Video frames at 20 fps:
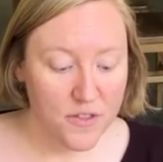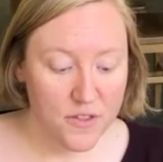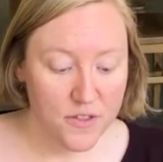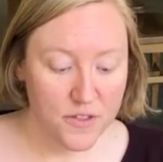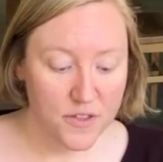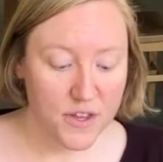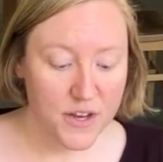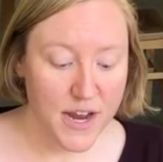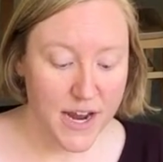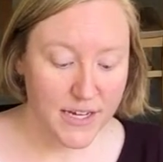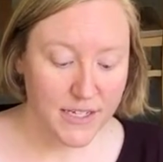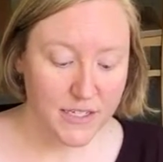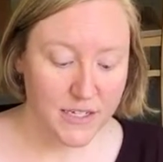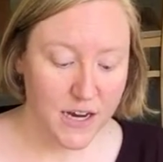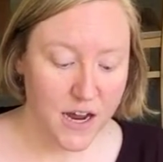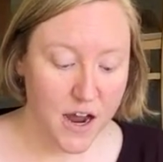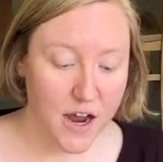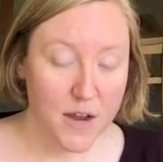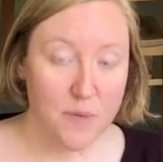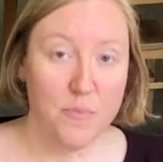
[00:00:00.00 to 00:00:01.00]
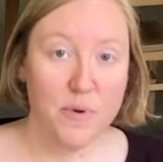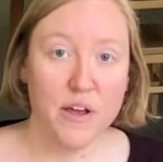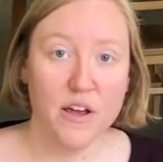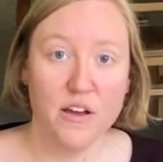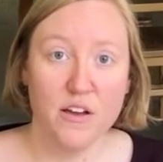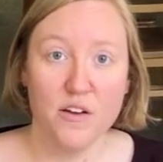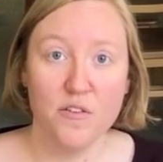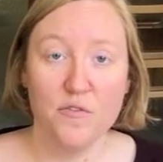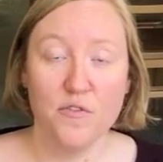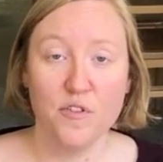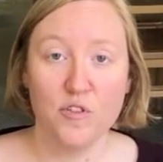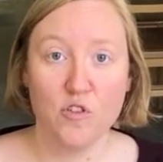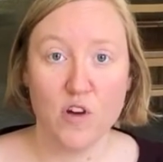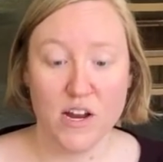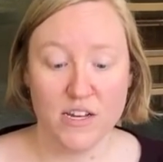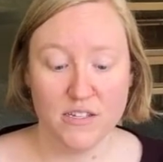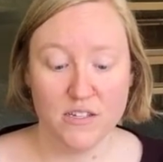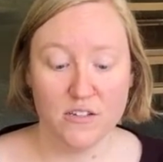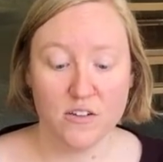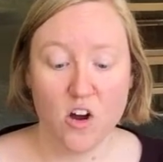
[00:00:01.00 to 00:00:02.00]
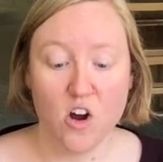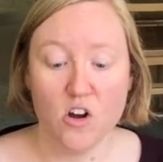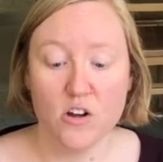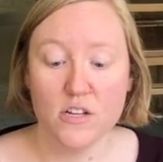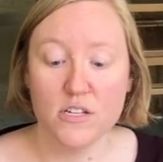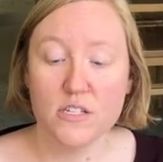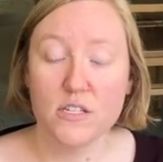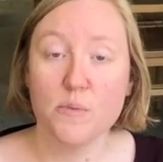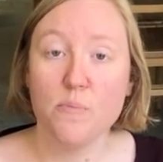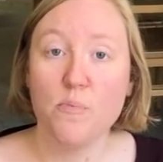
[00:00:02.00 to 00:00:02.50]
The next type of crisis card is the